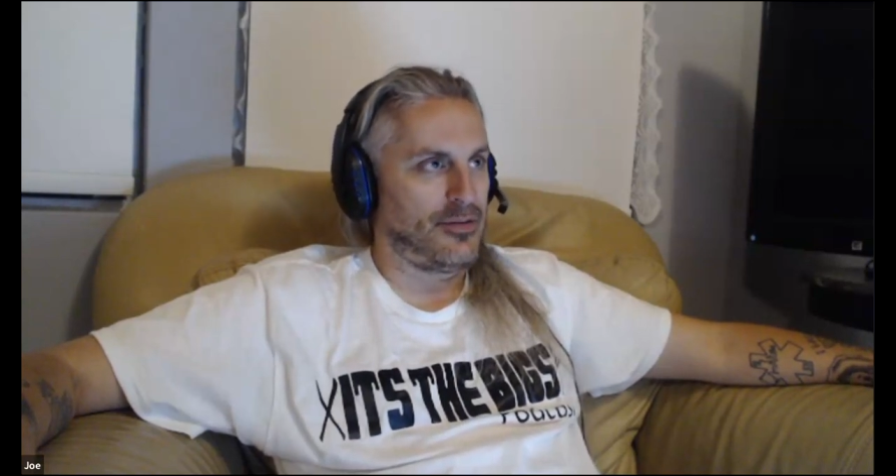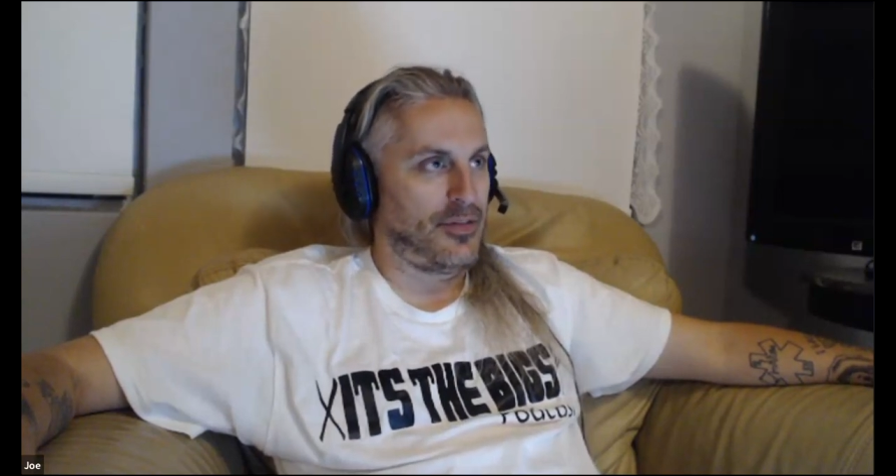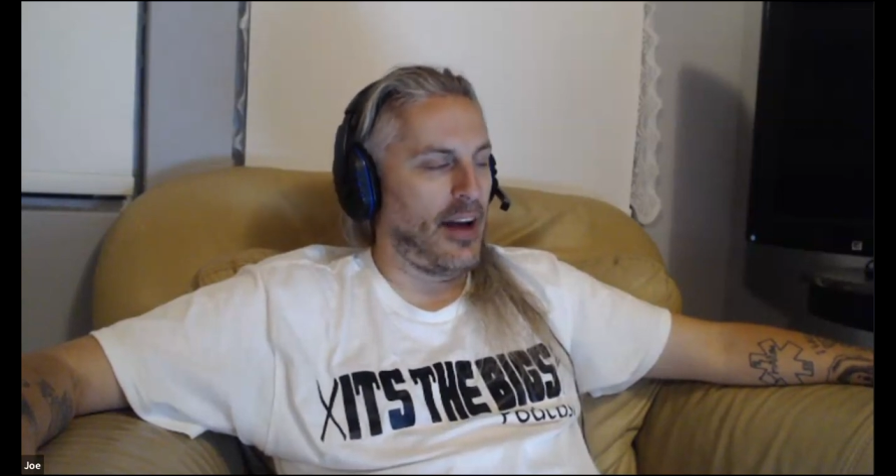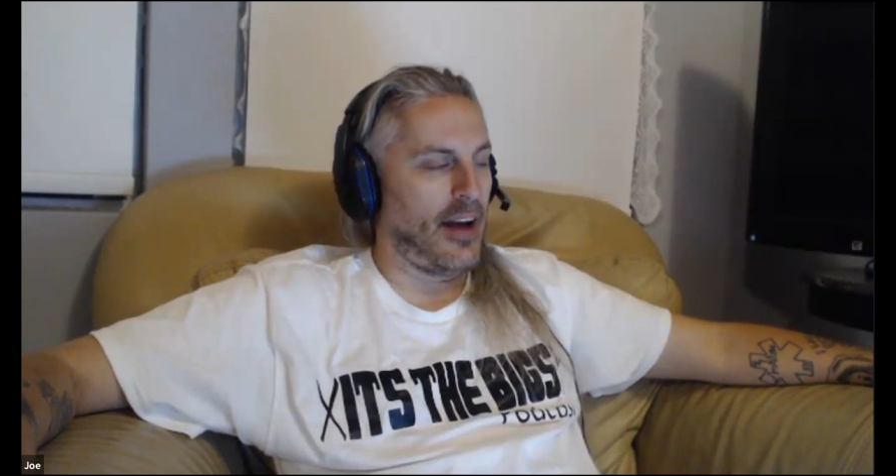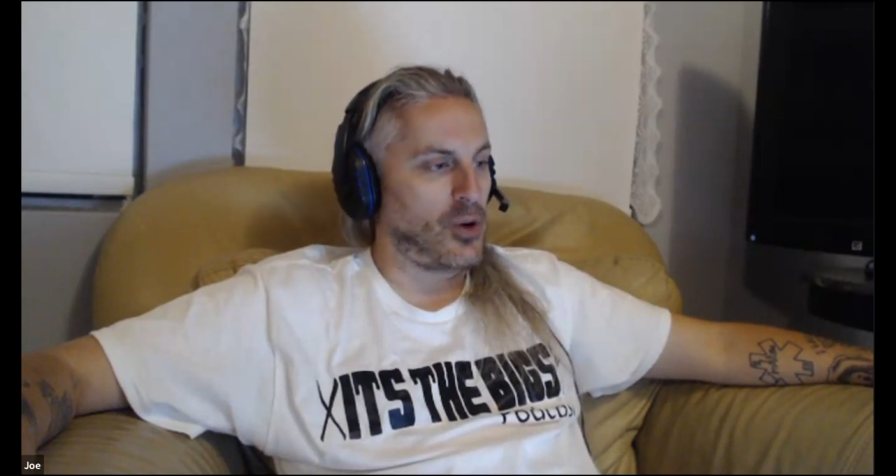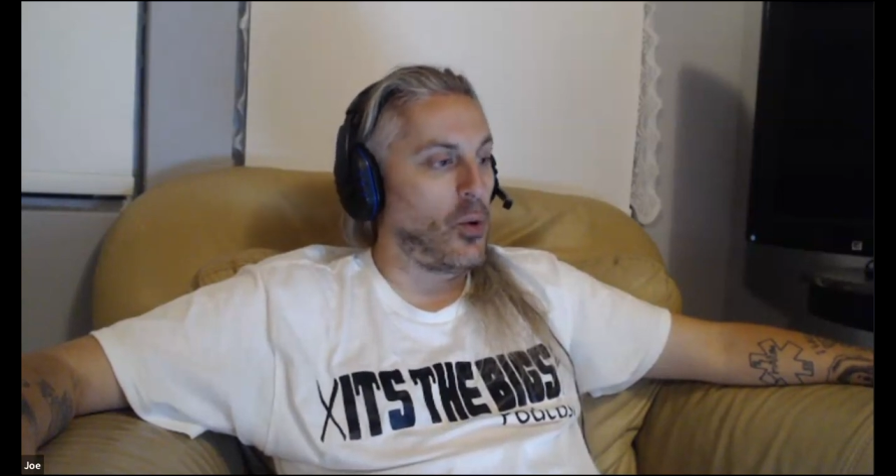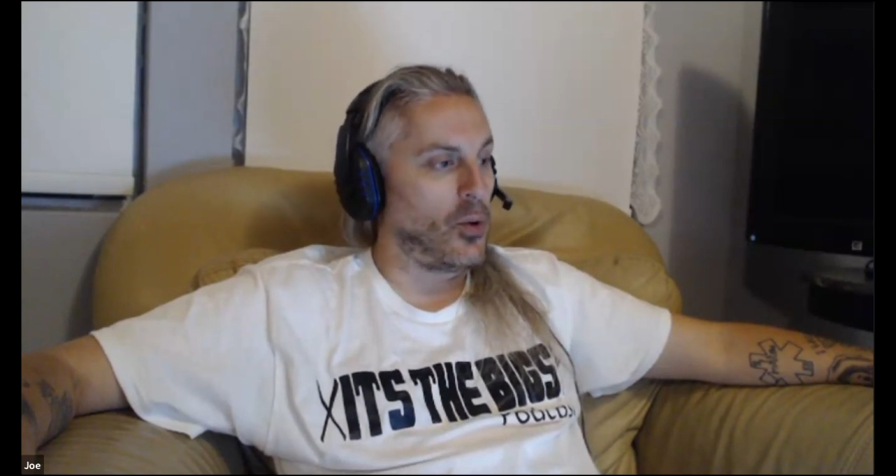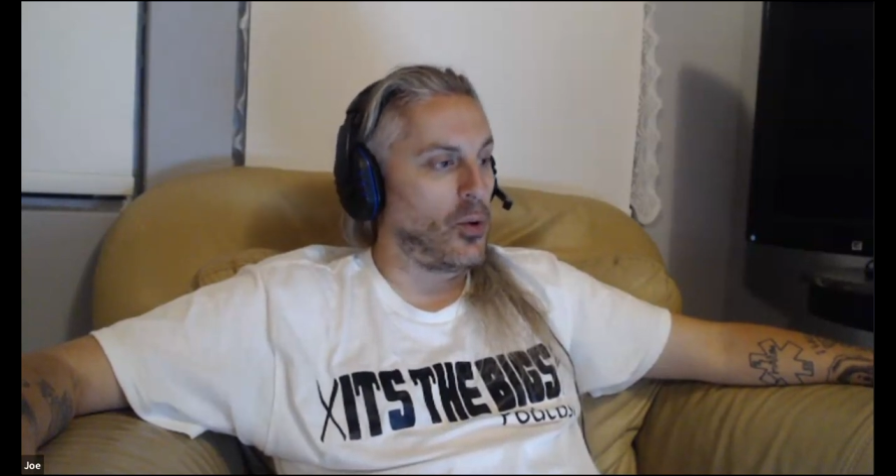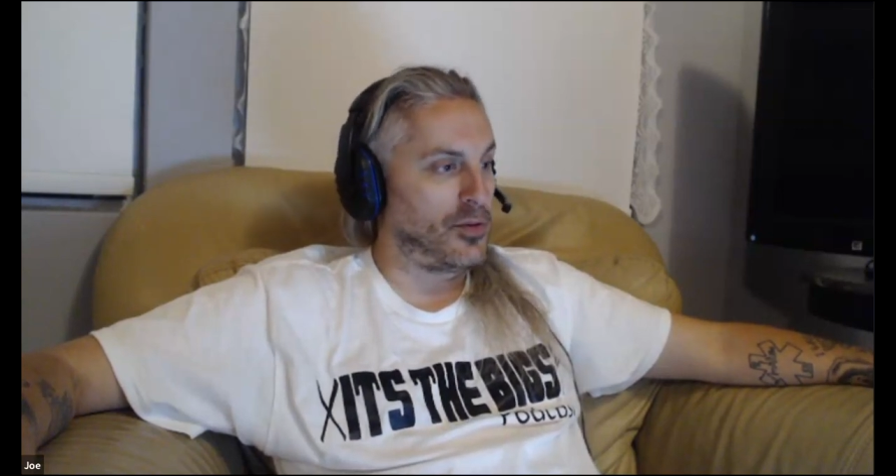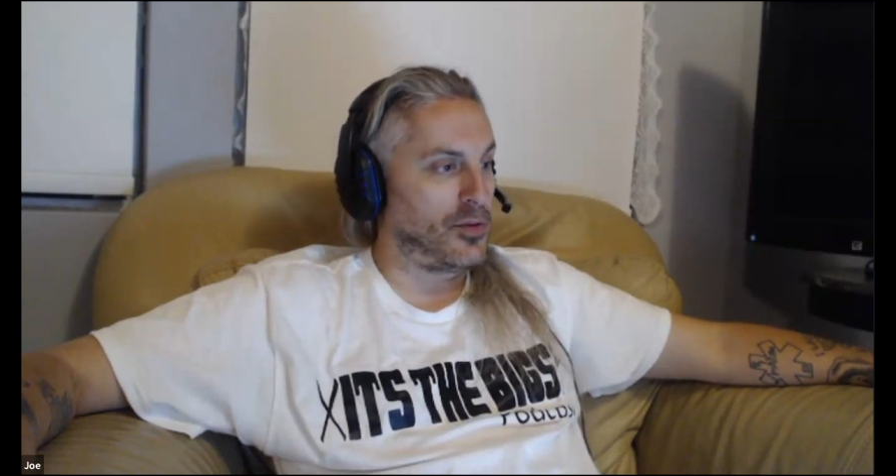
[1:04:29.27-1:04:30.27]
5
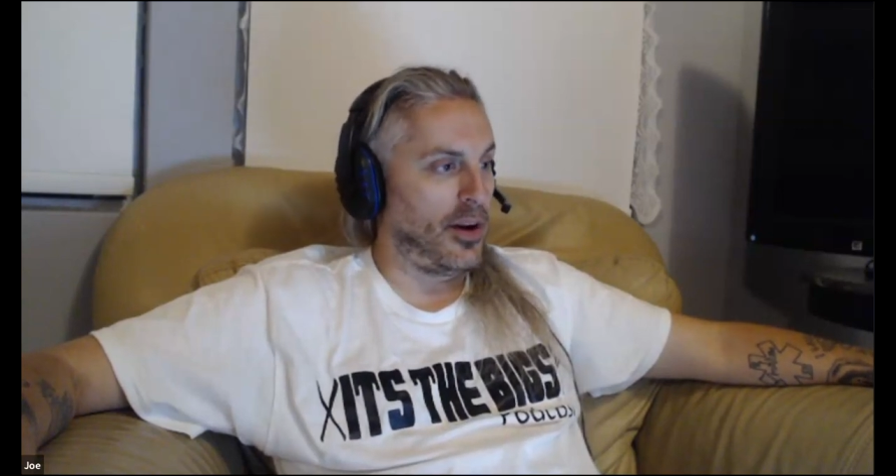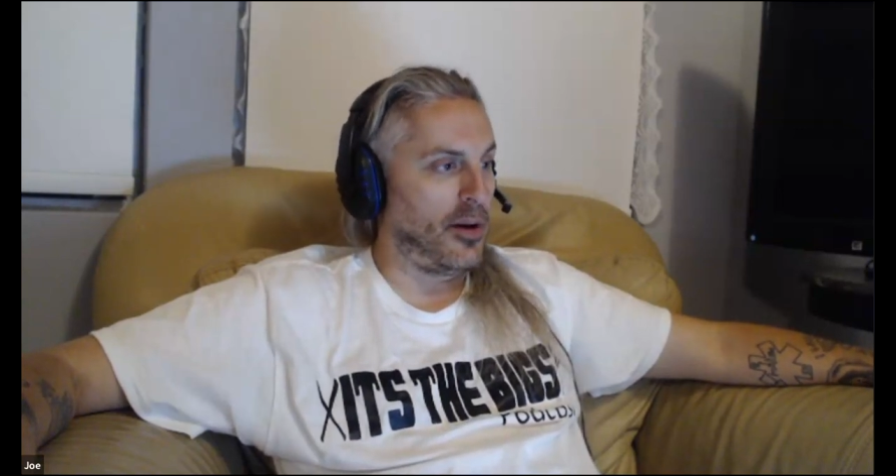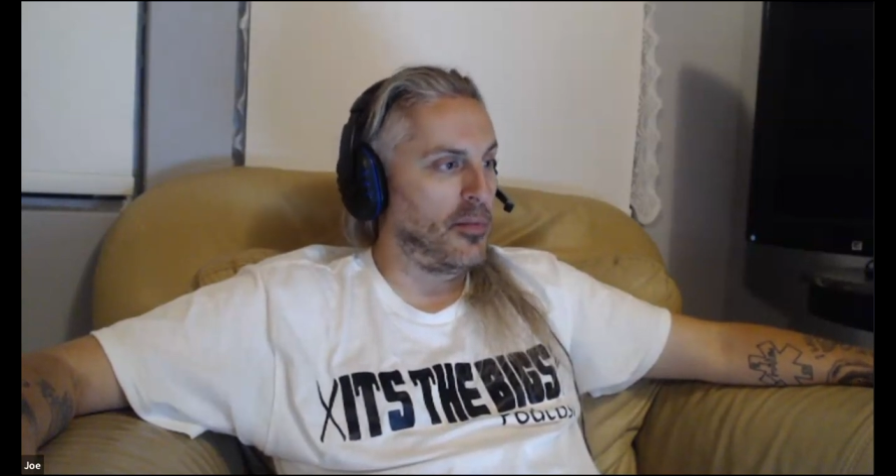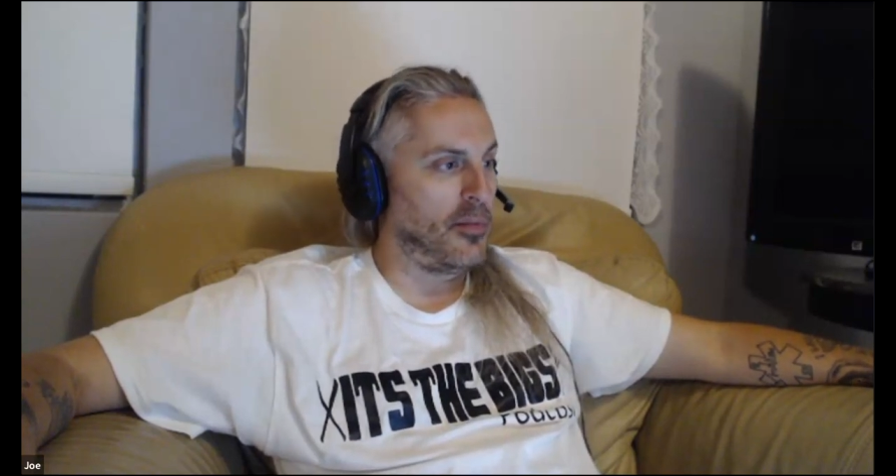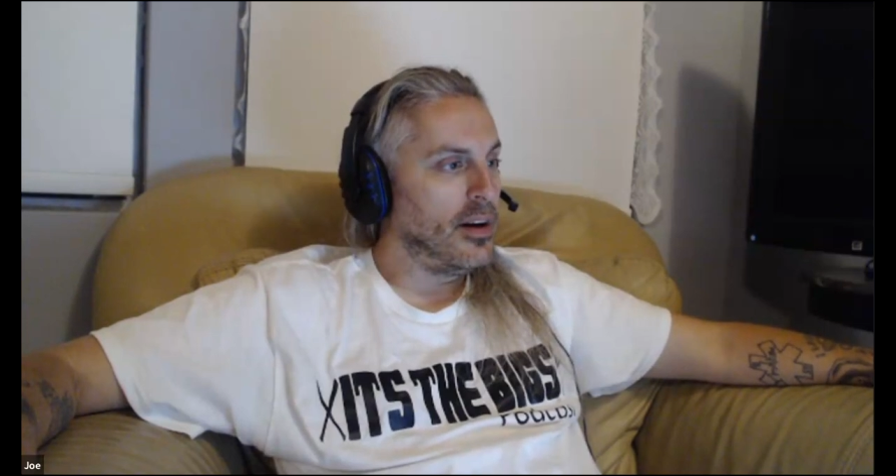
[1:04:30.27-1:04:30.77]
total for him.